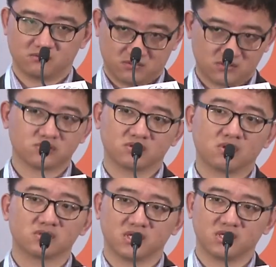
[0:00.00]

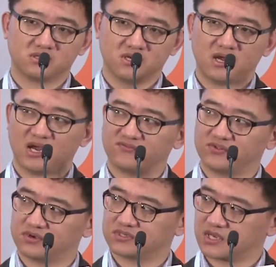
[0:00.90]
so-called they have
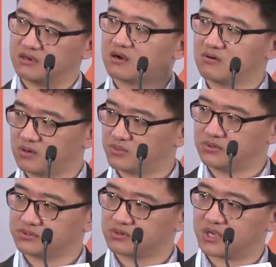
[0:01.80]
the scale-out
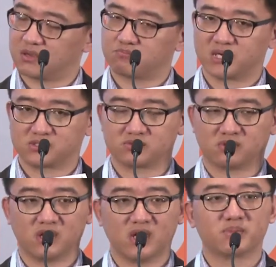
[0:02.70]
approach, okay, but
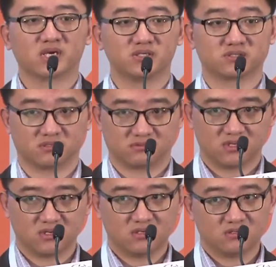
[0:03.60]
your application
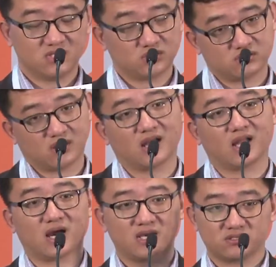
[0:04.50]
need to
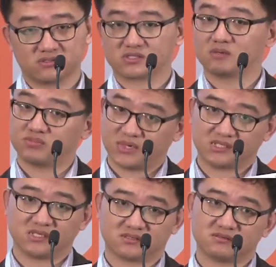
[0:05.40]
align to some
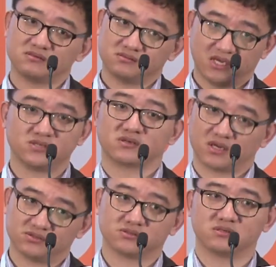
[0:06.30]
practice, then you
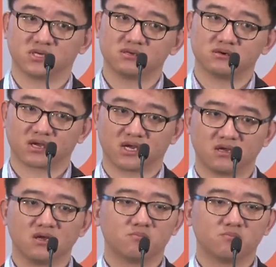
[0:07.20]
can do it, okay.